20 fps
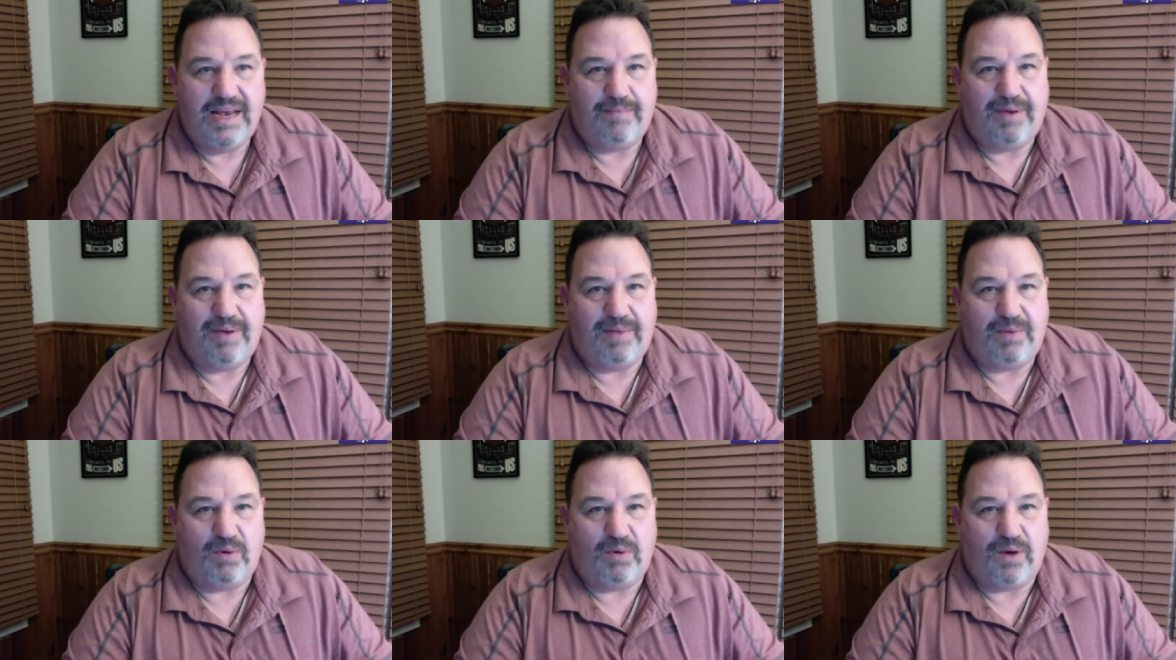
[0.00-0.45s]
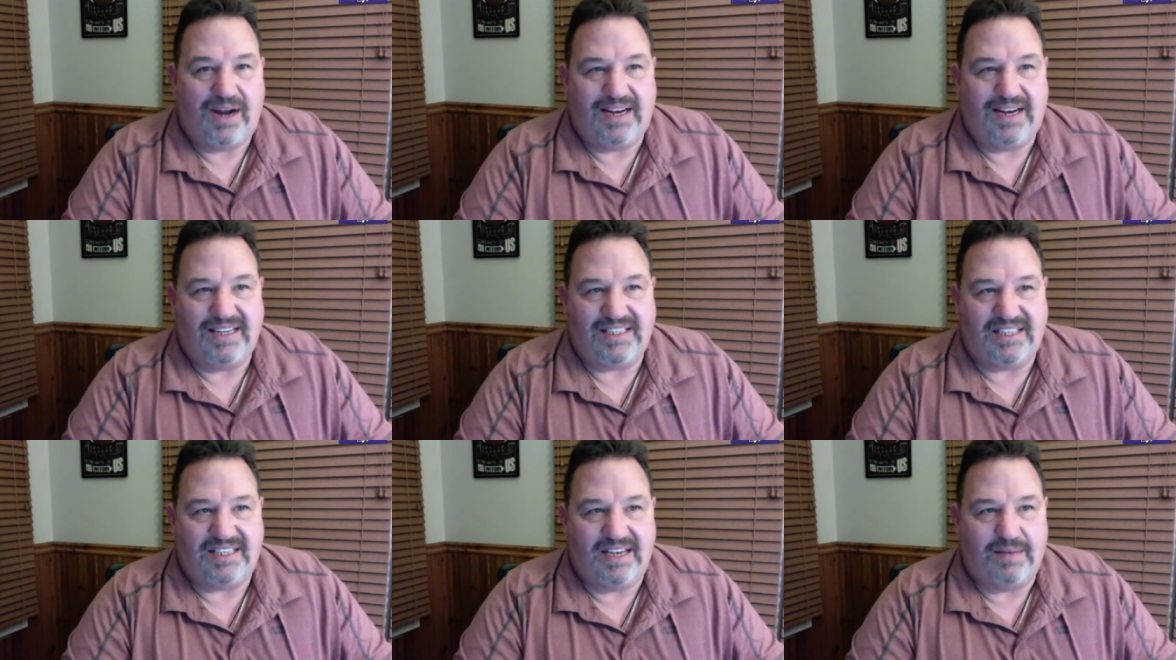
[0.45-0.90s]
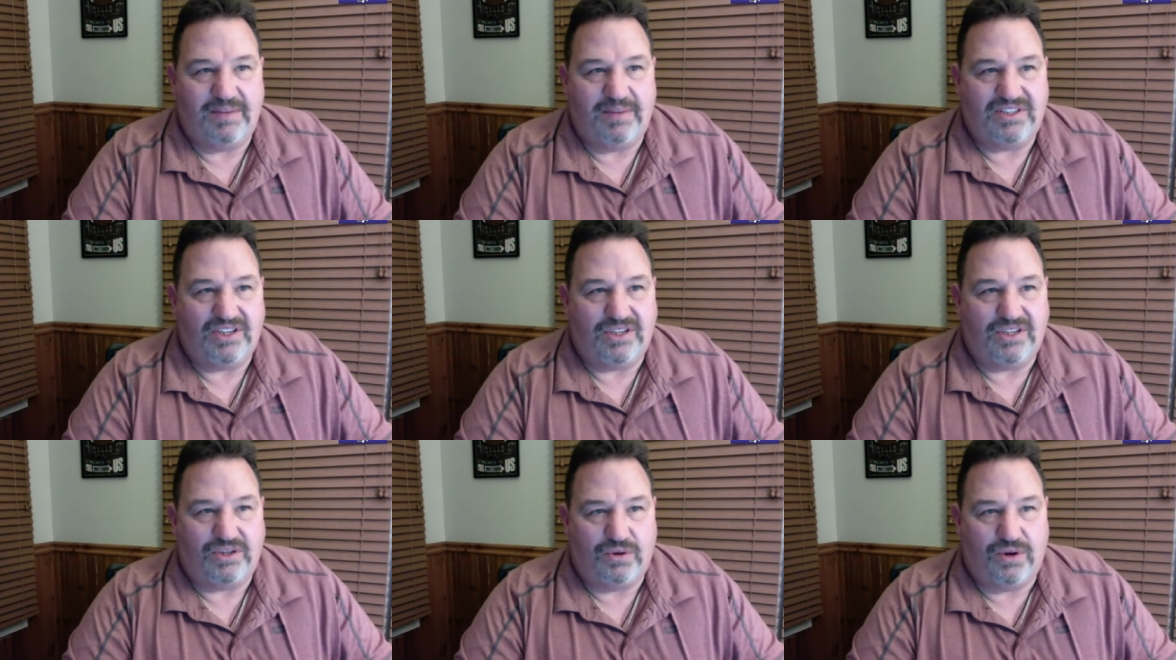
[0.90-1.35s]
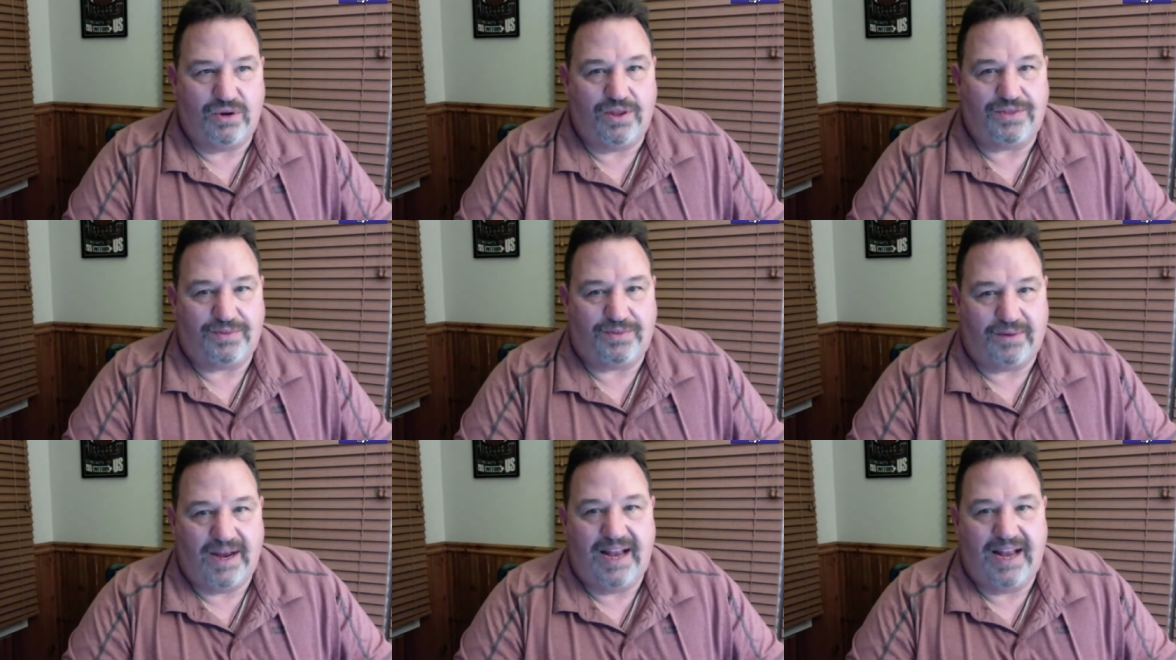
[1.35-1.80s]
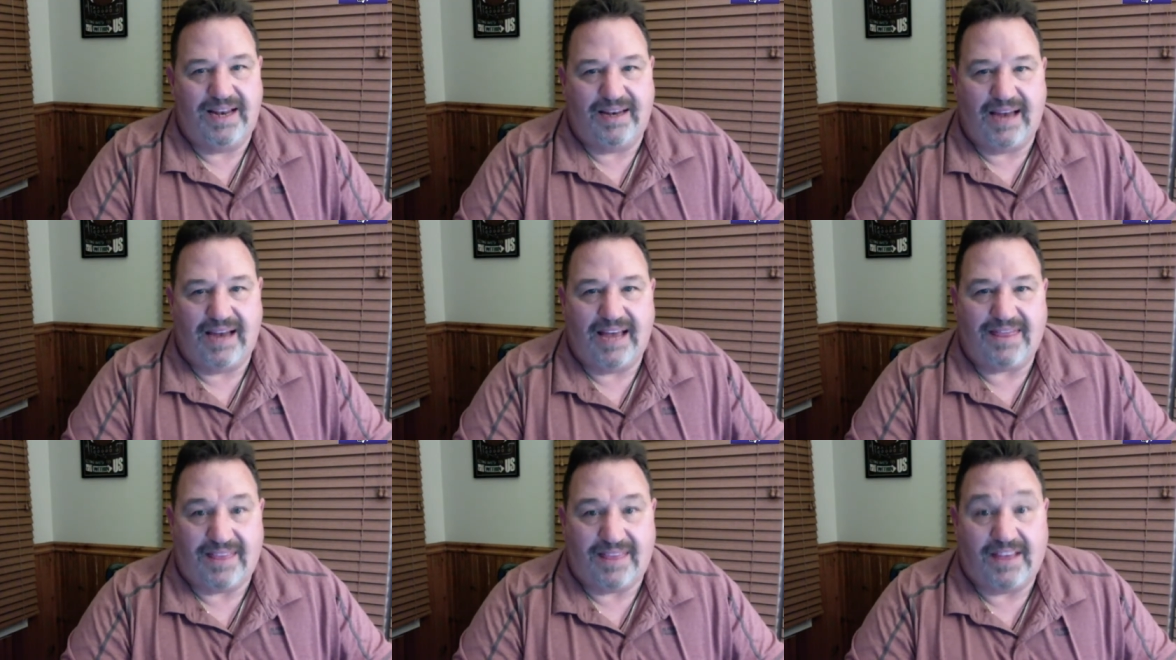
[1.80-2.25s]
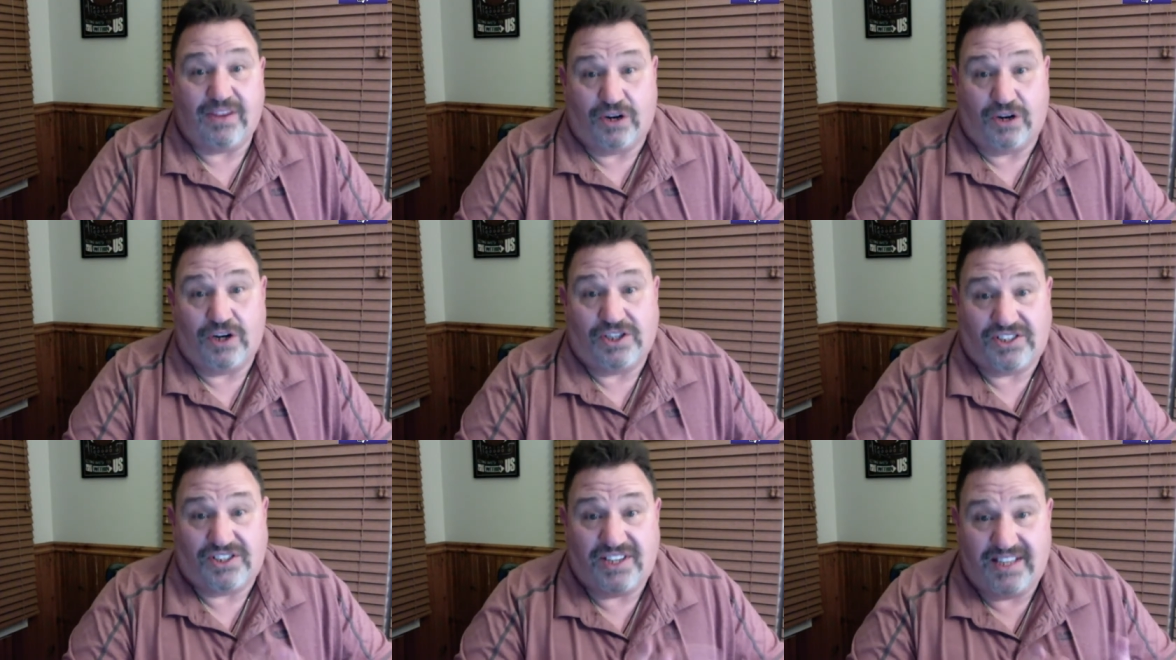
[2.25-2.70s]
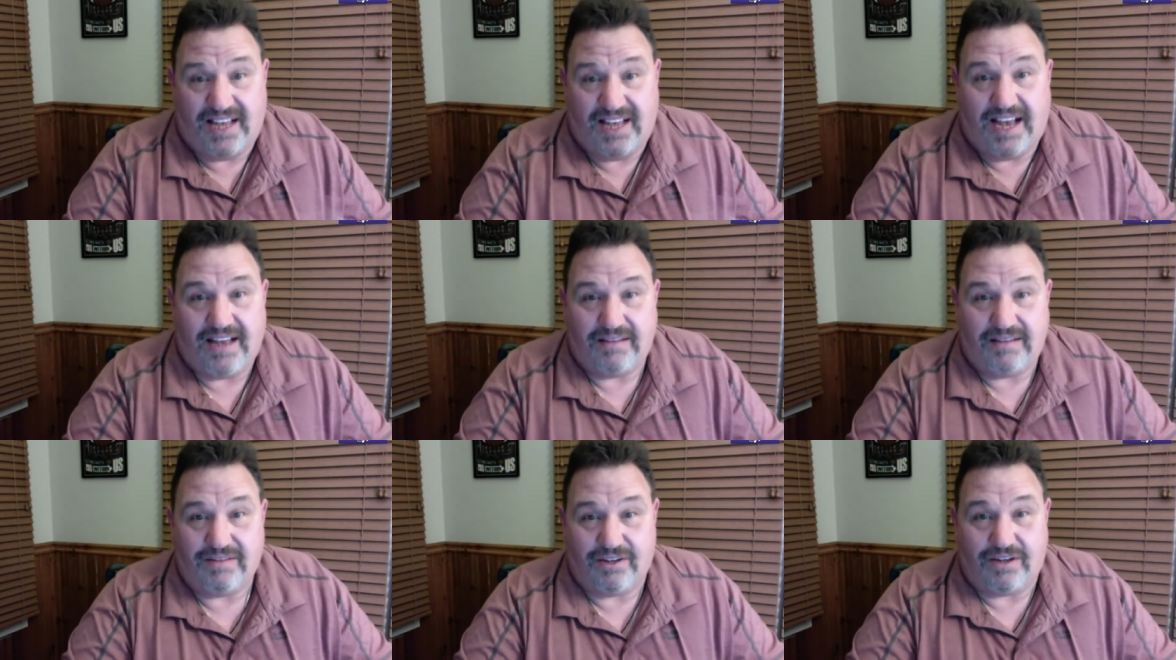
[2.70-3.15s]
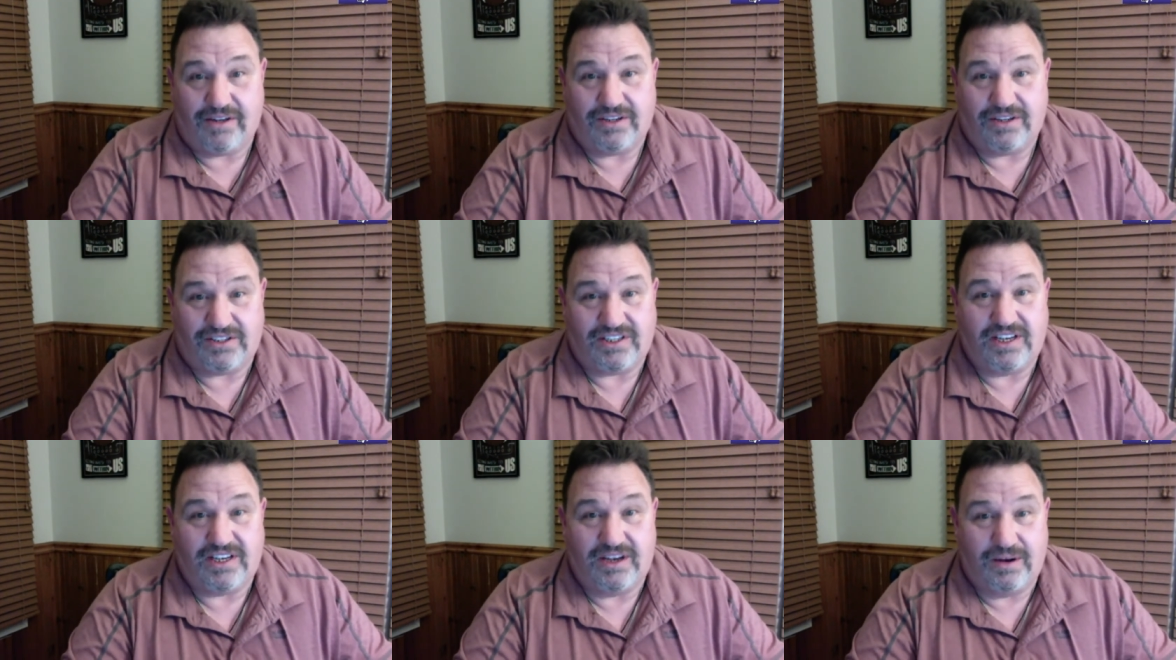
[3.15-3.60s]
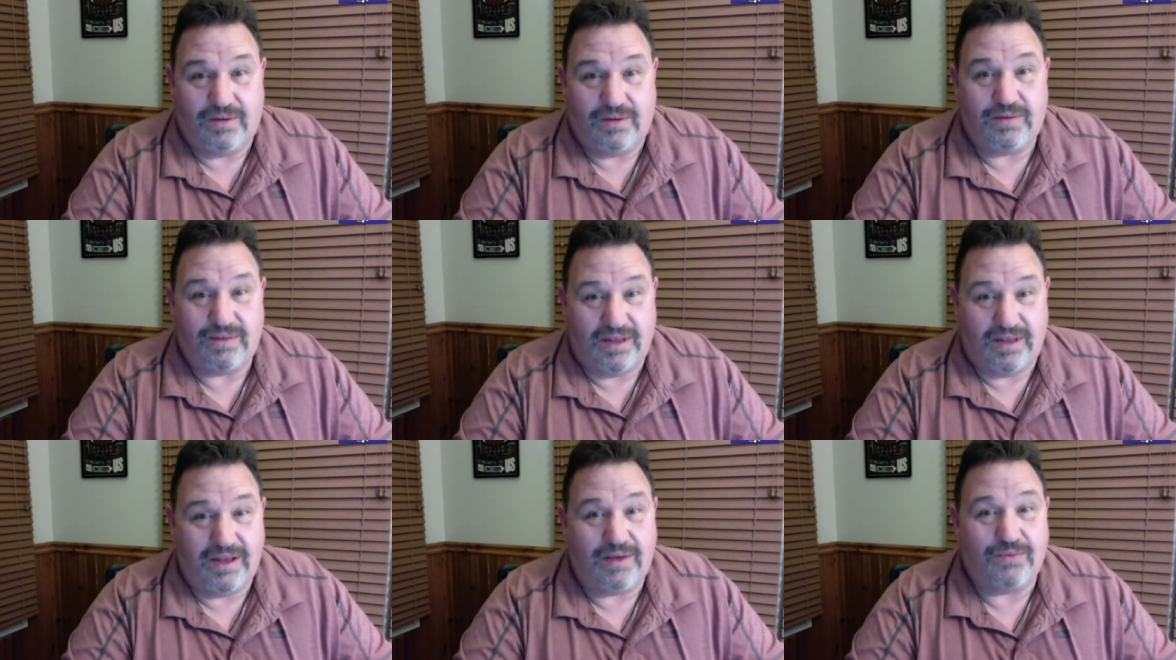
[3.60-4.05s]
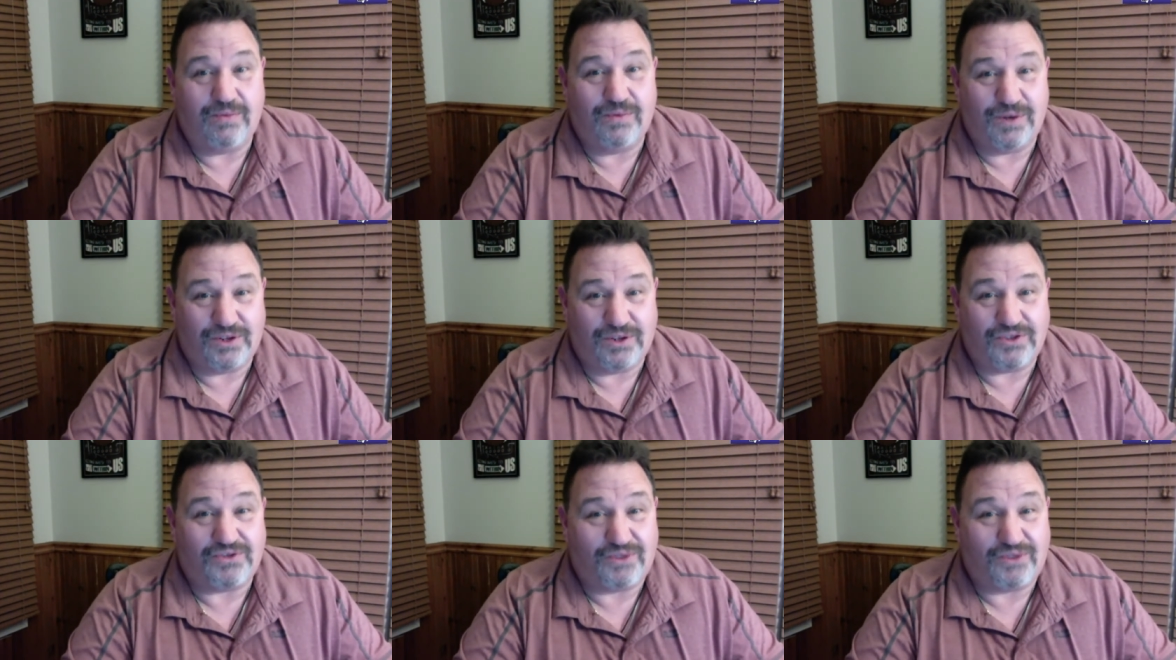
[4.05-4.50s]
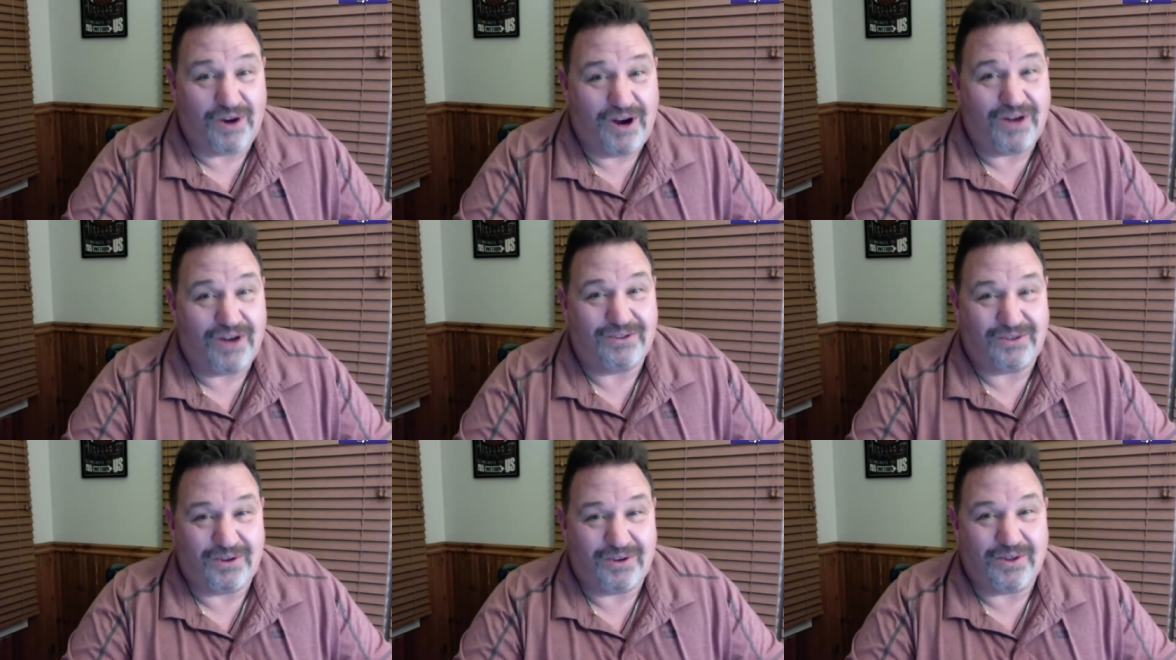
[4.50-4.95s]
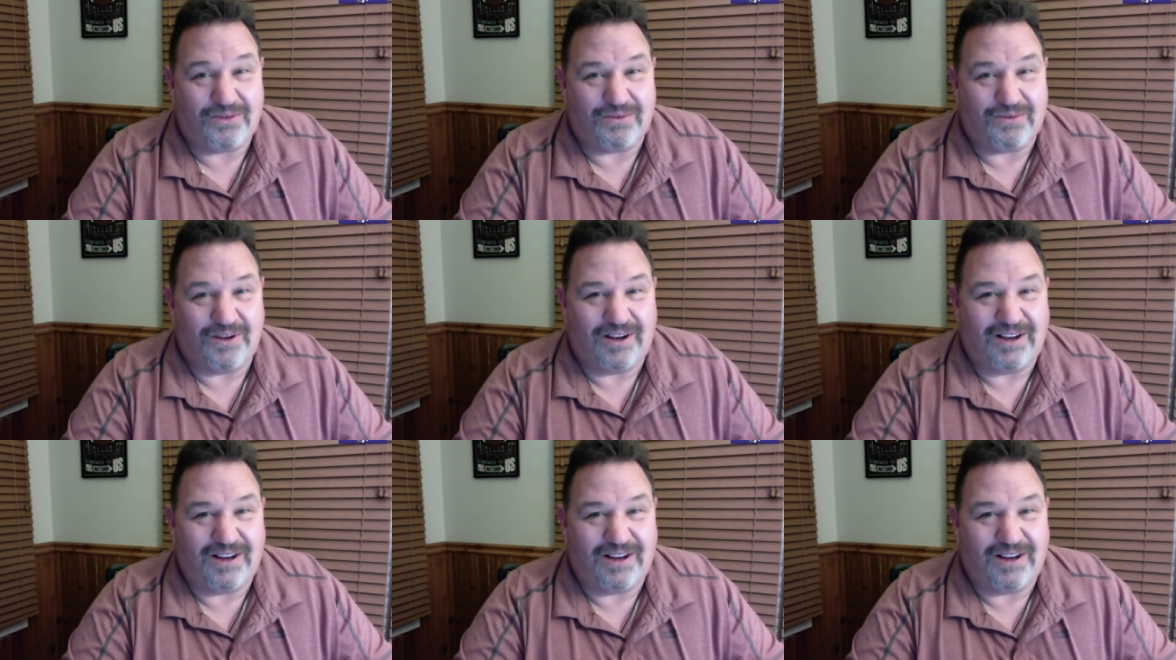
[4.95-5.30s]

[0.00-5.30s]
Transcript: People wanted to see him as a dual threat, and I think they're going to see that. They're going to see a, a real strong dual threat out